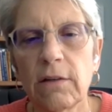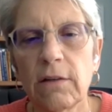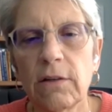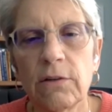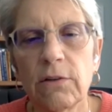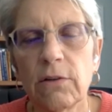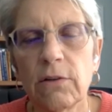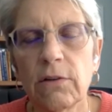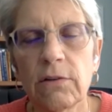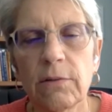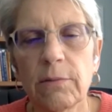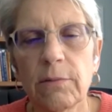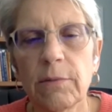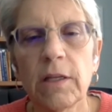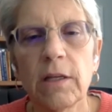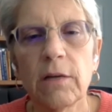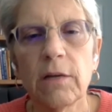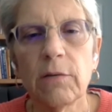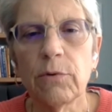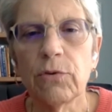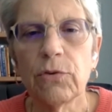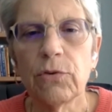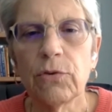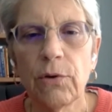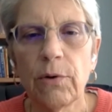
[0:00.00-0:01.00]
just
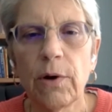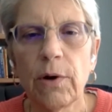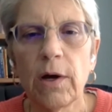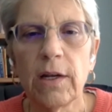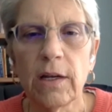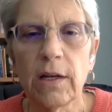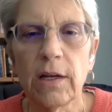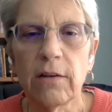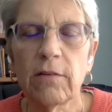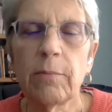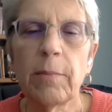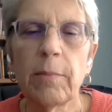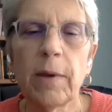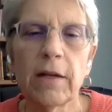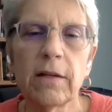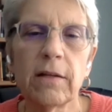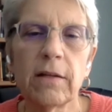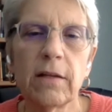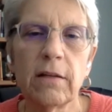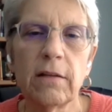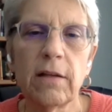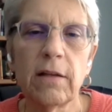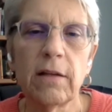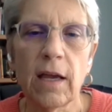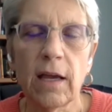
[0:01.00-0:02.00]
something that was so
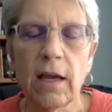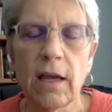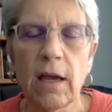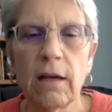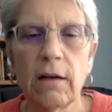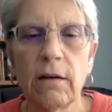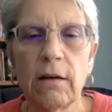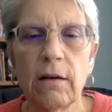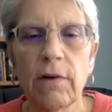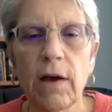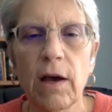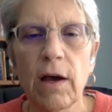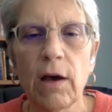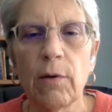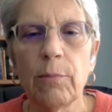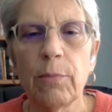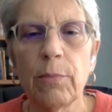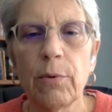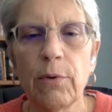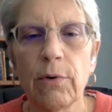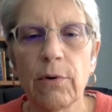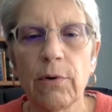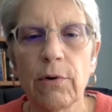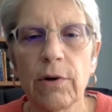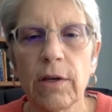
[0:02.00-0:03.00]
unexpected, that kind of
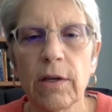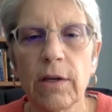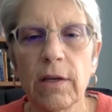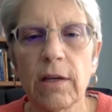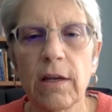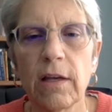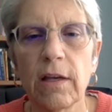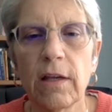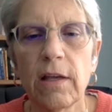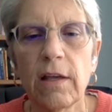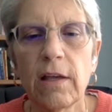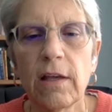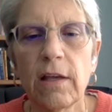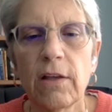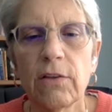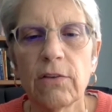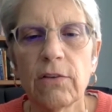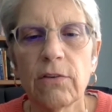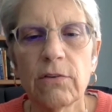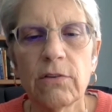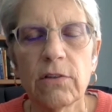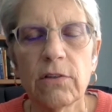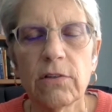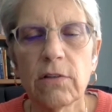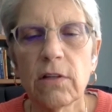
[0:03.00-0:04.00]
outpouring.
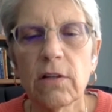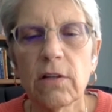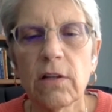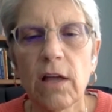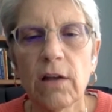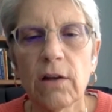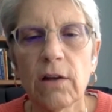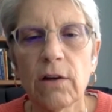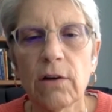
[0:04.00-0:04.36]
So just a